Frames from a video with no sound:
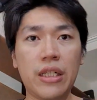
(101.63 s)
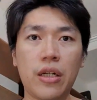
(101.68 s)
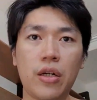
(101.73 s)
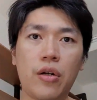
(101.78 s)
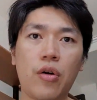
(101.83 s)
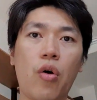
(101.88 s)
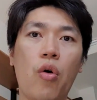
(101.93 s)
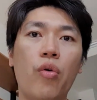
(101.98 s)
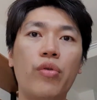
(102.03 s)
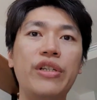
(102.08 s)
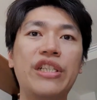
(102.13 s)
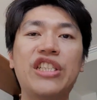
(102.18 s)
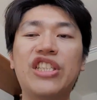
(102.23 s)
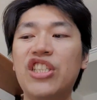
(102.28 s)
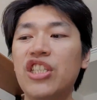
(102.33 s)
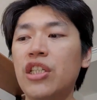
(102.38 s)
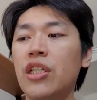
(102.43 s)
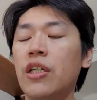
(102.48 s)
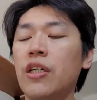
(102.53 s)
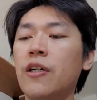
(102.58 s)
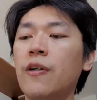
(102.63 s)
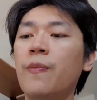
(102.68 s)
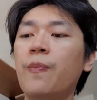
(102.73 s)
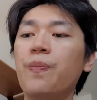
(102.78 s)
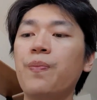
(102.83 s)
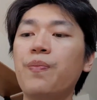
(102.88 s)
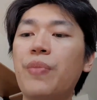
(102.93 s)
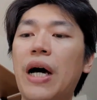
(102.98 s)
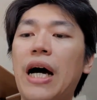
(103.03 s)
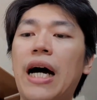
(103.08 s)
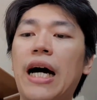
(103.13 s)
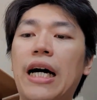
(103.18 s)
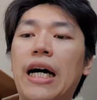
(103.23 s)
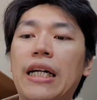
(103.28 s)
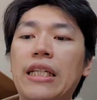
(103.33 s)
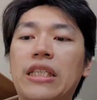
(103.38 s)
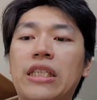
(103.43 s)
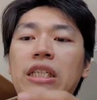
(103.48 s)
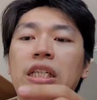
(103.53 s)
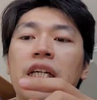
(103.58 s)
the original
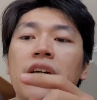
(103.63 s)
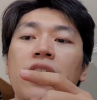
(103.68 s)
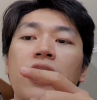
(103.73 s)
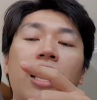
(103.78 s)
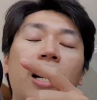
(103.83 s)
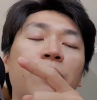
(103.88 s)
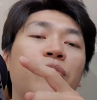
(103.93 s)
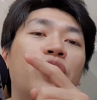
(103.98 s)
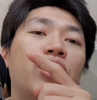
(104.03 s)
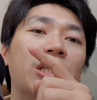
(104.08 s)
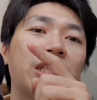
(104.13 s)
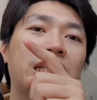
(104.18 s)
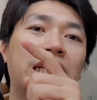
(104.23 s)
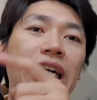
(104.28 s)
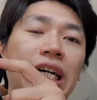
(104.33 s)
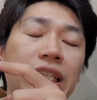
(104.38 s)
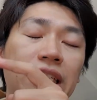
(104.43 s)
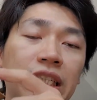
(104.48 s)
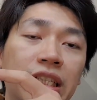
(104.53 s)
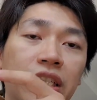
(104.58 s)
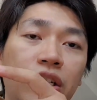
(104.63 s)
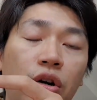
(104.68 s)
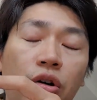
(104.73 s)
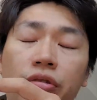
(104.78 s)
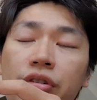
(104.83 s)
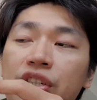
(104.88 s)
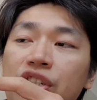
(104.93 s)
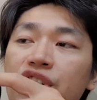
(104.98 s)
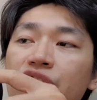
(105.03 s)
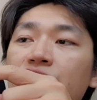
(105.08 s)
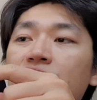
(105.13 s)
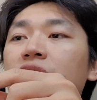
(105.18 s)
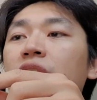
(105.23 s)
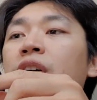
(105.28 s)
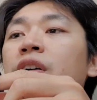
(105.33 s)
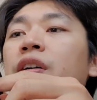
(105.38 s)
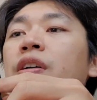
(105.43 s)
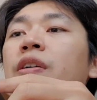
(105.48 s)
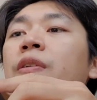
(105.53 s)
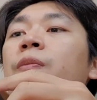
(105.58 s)
part. I'm not cutting the
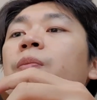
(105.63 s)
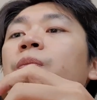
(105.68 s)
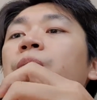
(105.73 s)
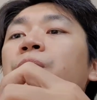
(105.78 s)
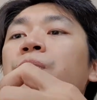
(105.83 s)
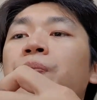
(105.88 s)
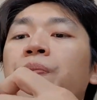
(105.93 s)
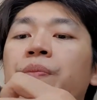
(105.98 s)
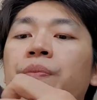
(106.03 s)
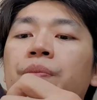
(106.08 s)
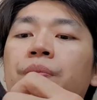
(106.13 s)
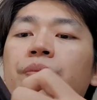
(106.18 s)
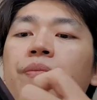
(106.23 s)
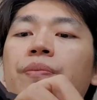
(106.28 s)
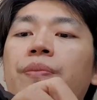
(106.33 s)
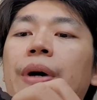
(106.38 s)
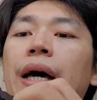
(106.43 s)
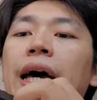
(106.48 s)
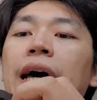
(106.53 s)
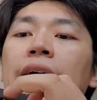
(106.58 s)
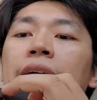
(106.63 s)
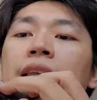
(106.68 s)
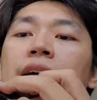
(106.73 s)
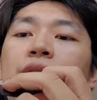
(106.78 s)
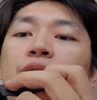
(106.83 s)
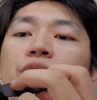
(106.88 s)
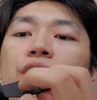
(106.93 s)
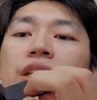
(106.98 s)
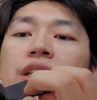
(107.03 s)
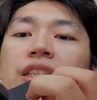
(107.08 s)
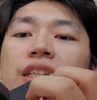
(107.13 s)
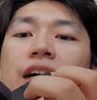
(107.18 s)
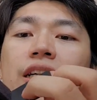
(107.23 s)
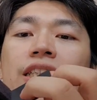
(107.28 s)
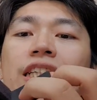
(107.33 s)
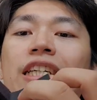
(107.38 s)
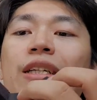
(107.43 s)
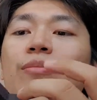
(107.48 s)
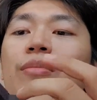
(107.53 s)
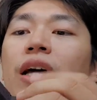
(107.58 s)
original band. I
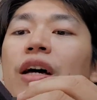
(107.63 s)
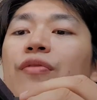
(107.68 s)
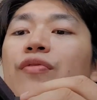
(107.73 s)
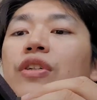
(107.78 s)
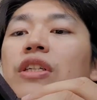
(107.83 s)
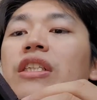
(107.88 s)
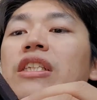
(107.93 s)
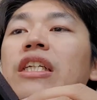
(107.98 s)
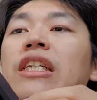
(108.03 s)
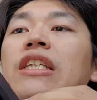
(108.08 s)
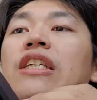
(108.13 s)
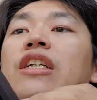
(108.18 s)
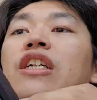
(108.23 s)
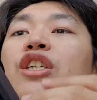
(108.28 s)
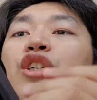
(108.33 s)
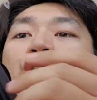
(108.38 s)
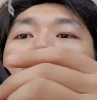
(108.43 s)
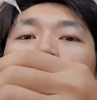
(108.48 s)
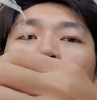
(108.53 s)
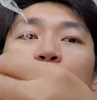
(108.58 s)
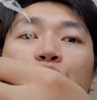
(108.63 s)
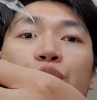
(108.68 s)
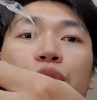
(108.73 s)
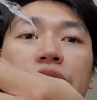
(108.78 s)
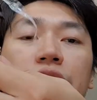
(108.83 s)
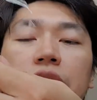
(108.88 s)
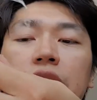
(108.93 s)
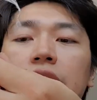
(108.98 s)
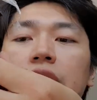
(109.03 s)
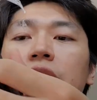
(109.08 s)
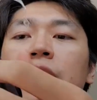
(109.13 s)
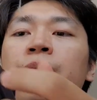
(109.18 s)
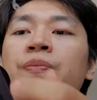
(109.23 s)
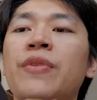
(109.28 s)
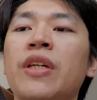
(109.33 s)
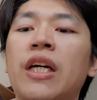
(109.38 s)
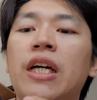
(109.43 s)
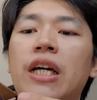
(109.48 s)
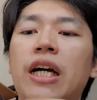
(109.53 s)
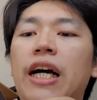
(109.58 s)
keep everything still here.
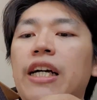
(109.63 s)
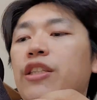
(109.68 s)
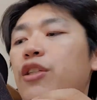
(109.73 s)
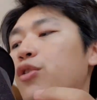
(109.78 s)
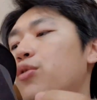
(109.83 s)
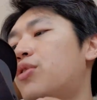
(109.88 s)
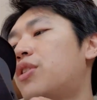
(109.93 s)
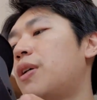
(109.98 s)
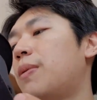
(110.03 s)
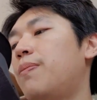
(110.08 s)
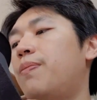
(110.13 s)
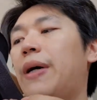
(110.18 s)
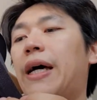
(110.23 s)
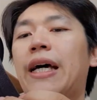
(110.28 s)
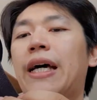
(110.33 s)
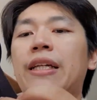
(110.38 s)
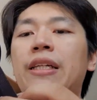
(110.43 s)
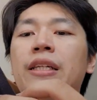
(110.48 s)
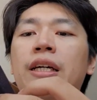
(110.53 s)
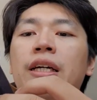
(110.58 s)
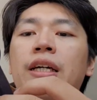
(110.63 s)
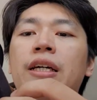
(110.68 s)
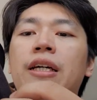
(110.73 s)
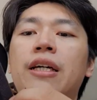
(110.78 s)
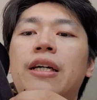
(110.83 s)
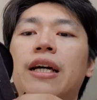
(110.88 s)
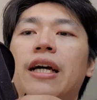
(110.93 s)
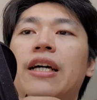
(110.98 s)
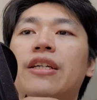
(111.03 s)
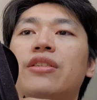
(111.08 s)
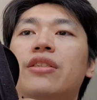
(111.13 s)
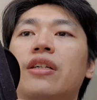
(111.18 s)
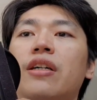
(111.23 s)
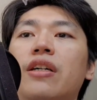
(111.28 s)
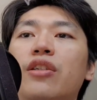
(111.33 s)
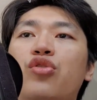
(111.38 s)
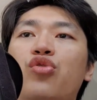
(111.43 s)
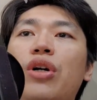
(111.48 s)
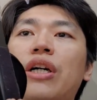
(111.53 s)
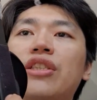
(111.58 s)
I use the band as
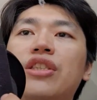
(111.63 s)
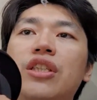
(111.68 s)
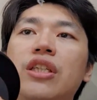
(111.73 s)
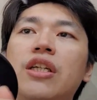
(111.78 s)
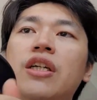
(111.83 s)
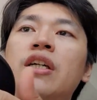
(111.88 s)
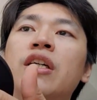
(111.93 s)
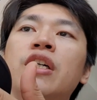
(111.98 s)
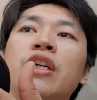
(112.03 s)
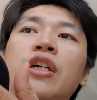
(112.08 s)
a structure